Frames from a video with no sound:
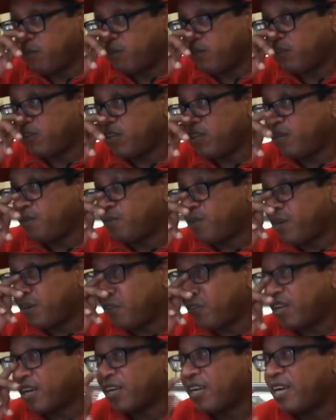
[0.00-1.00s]
when we see
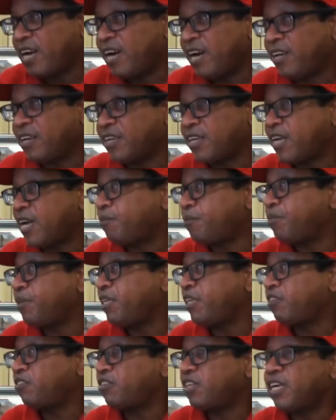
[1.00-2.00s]
brothers like Colin
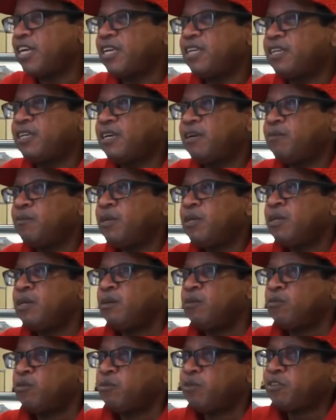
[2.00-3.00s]
Kaepernick stand up,
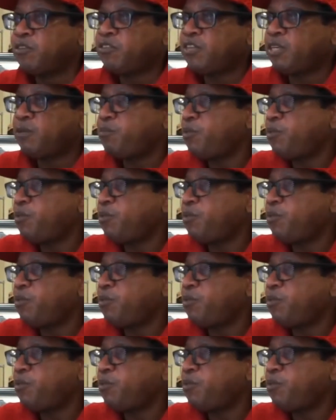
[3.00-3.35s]
when we see